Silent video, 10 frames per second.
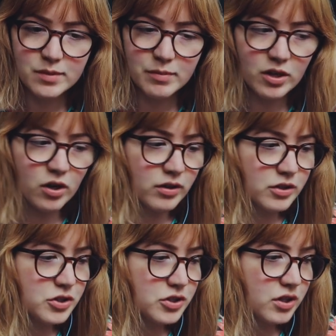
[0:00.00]
My
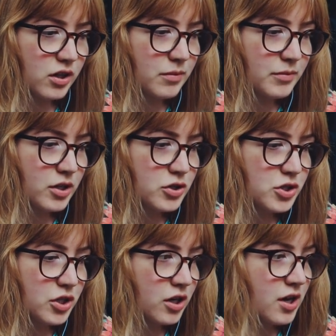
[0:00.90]
college? I'm not
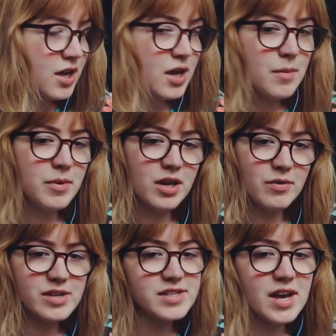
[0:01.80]
sure. But
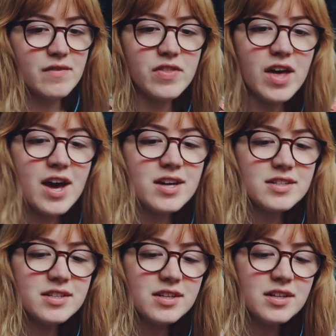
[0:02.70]
anyways, I have that.